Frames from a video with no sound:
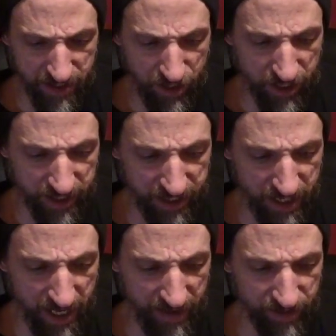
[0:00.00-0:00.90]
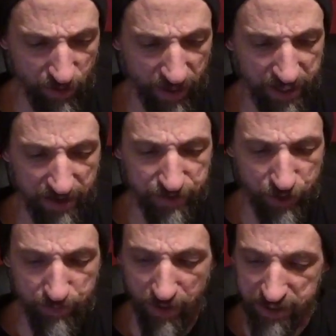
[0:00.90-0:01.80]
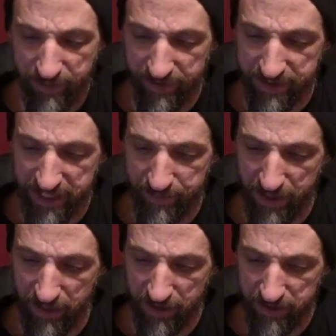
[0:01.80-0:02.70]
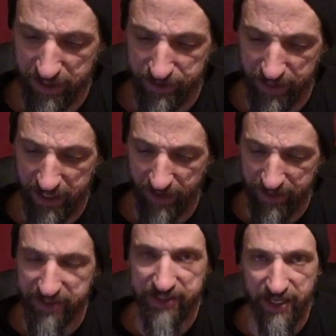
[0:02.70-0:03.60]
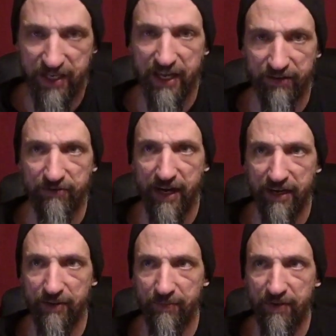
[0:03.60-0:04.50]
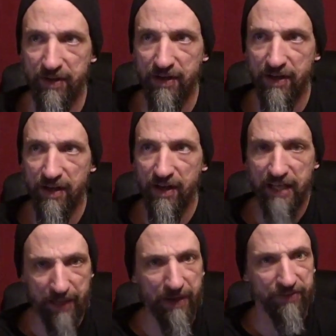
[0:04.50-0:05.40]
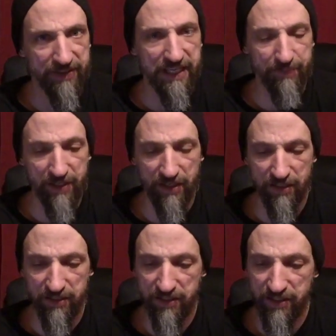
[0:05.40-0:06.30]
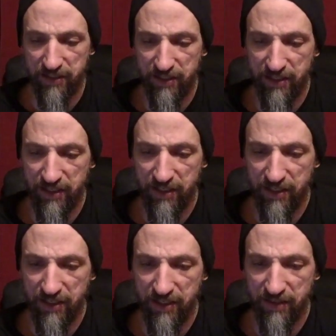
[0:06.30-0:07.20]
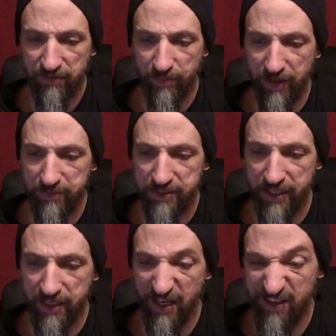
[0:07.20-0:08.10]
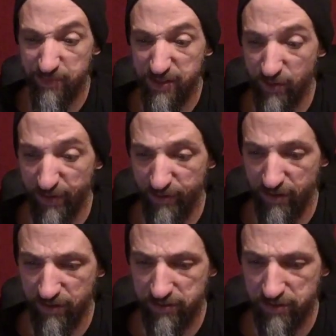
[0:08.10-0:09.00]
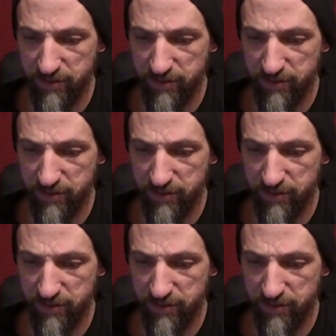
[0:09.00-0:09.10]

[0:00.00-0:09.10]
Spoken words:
Because I did have, you know what, I did have 2 books come out the same year. That's right. I think Sick and Random came out the same year, if I'm not mistaken. I could be totally wrong.